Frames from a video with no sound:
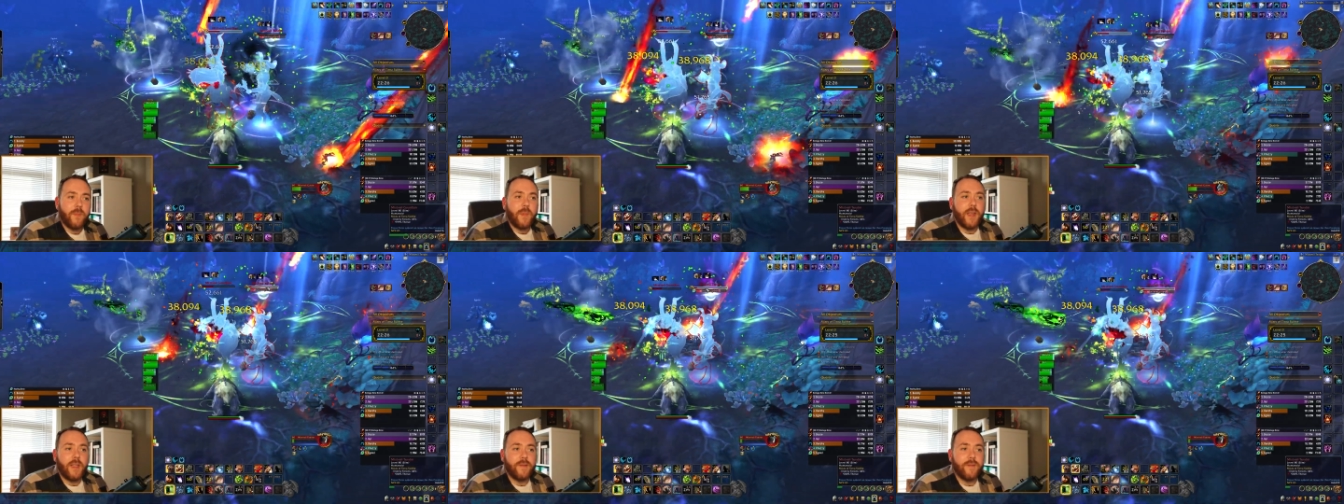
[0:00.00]

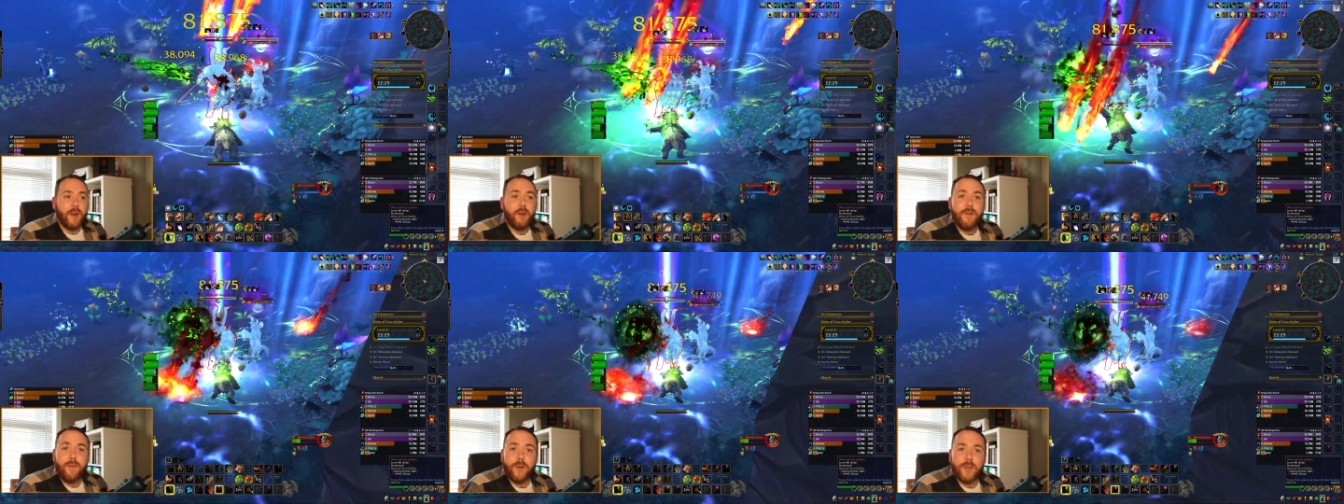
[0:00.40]
It's
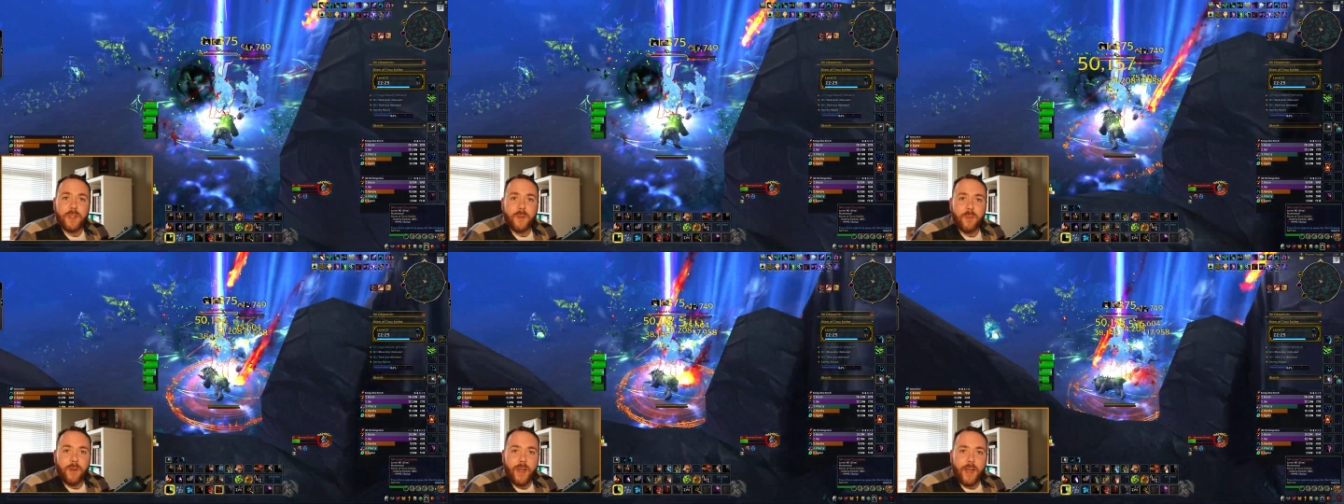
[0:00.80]
very fun
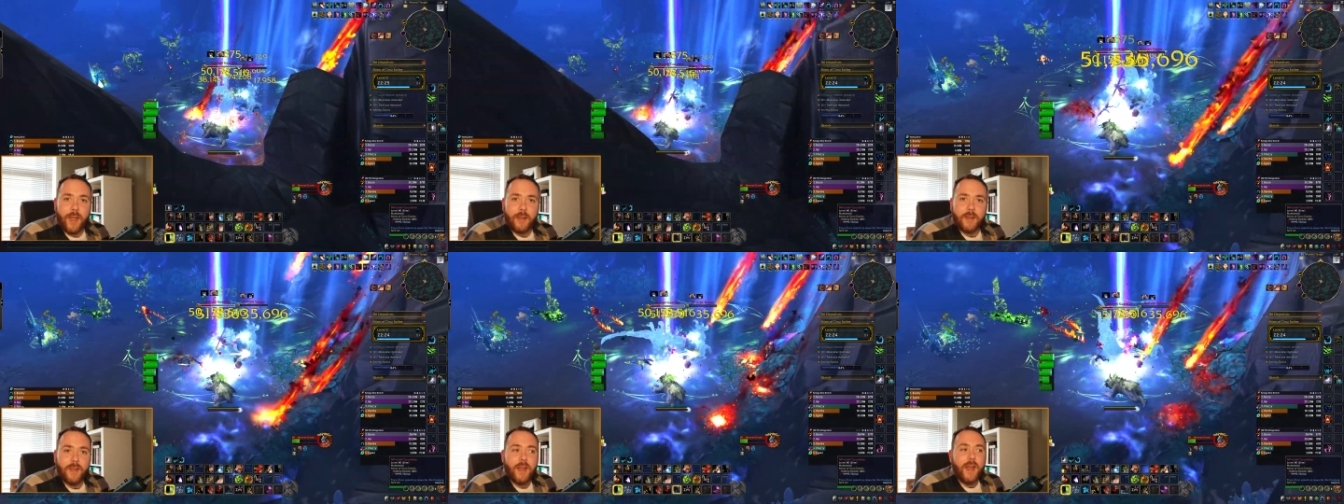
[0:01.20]
to
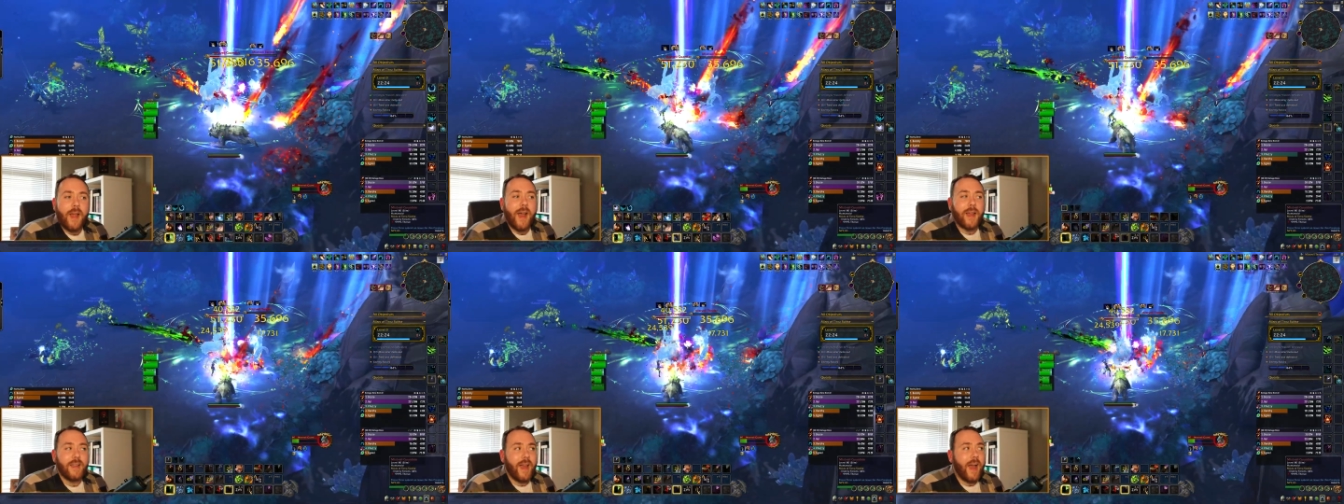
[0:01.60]
play.
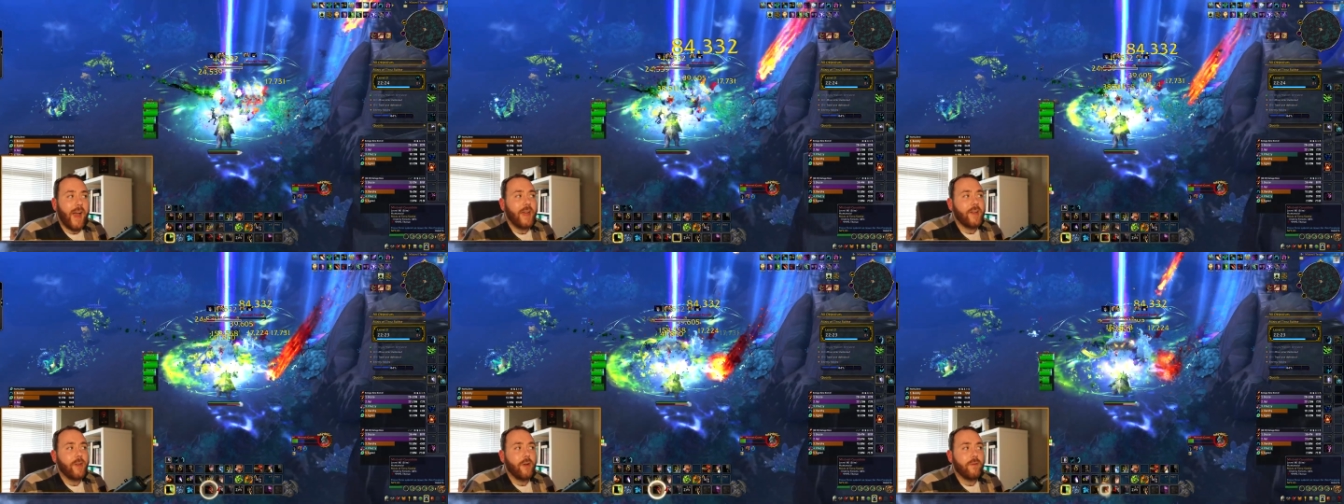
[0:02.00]
And
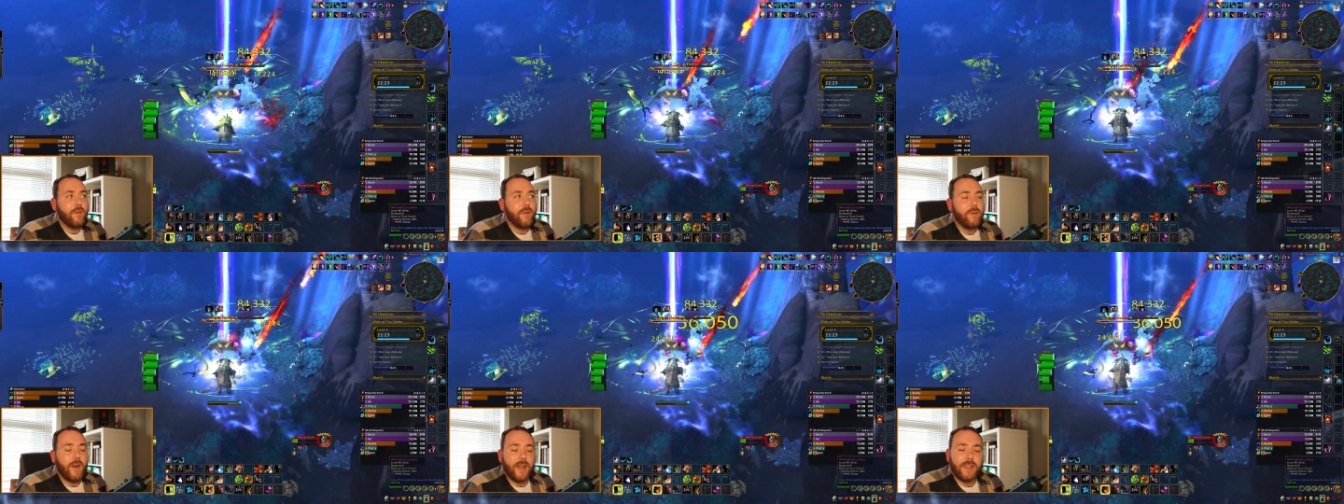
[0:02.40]
I know for
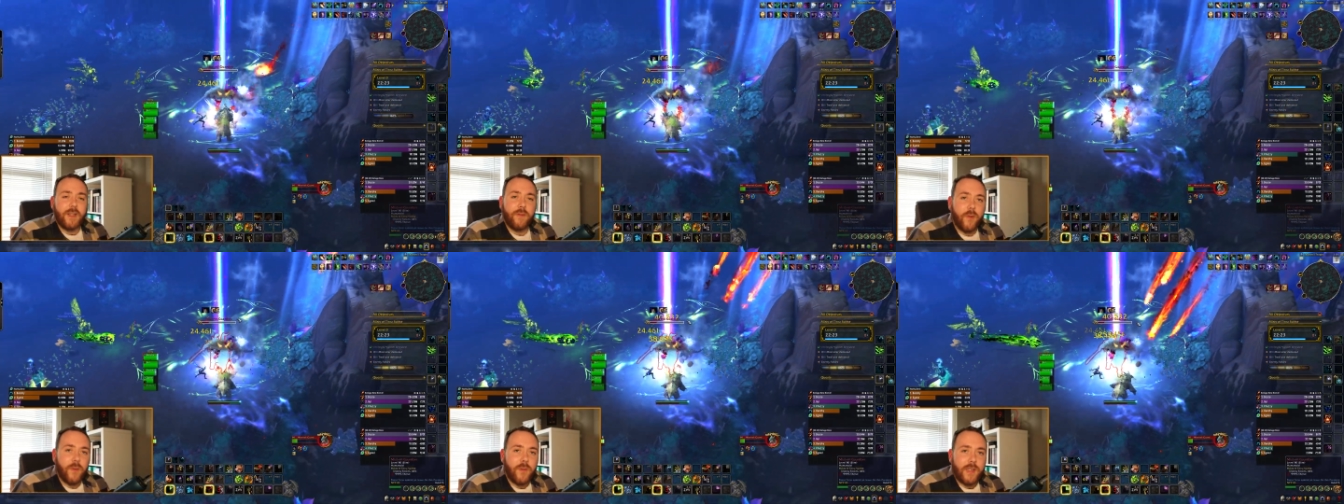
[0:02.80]
a fact
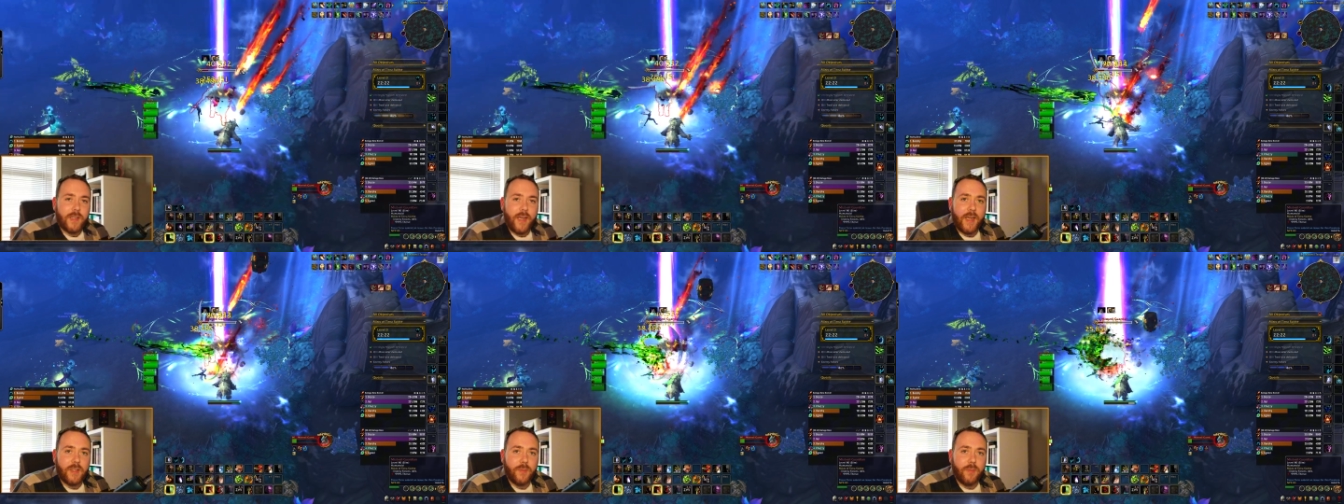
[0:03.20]
if you
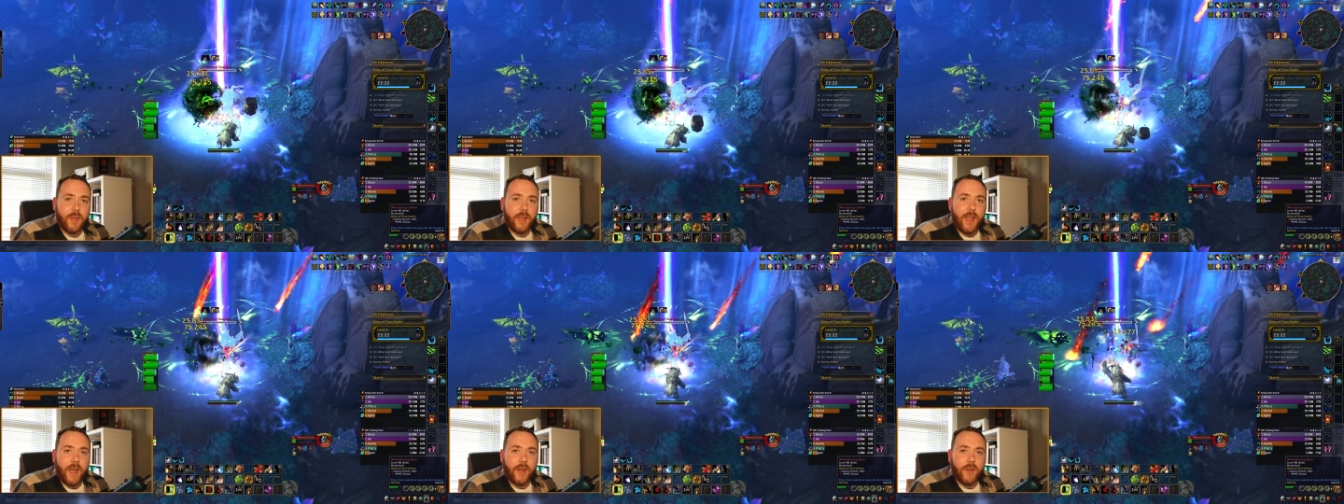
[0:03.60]
decide to
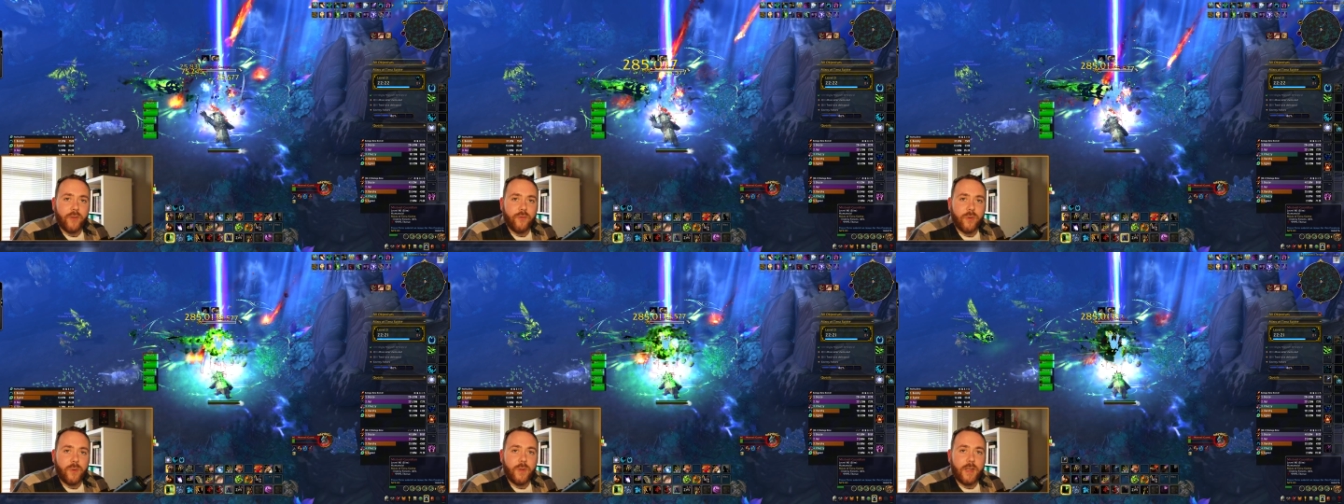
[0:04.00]
play Guardian
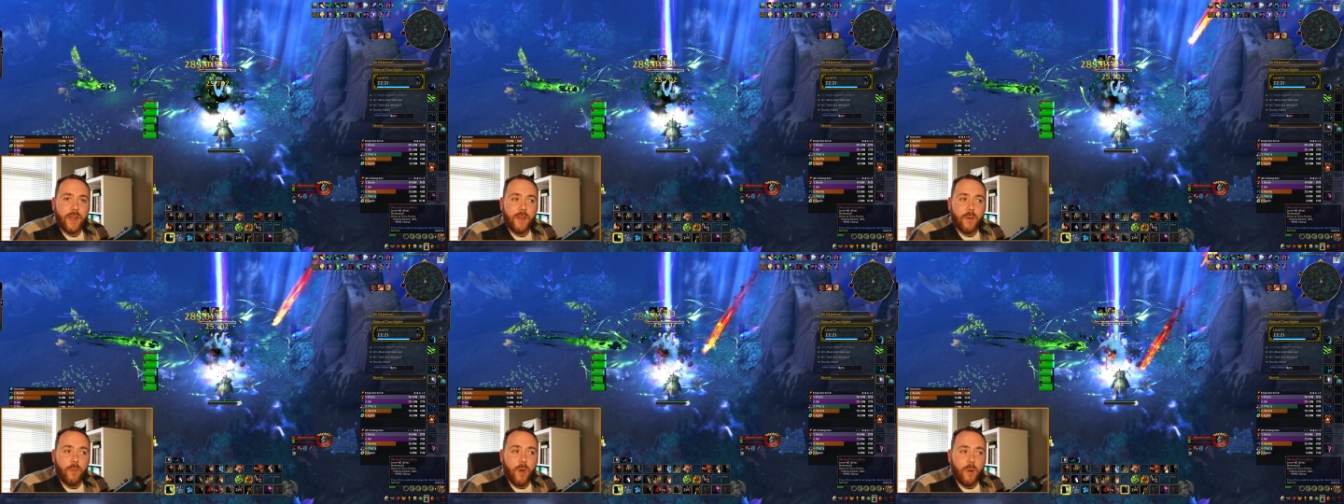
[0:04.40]
Druid
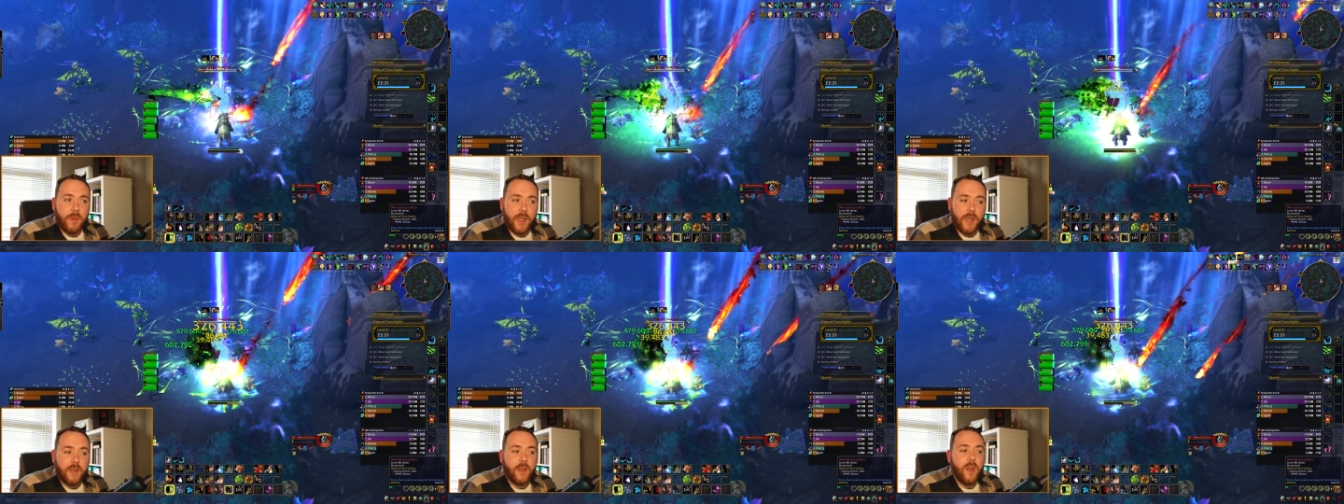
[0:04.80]
in the War
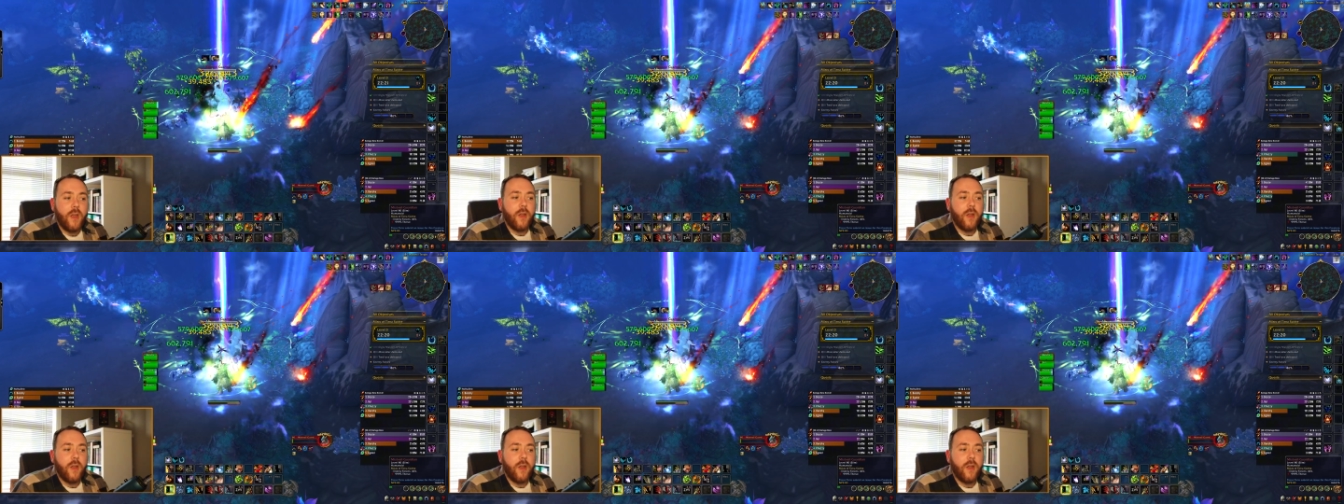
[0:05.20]
Within,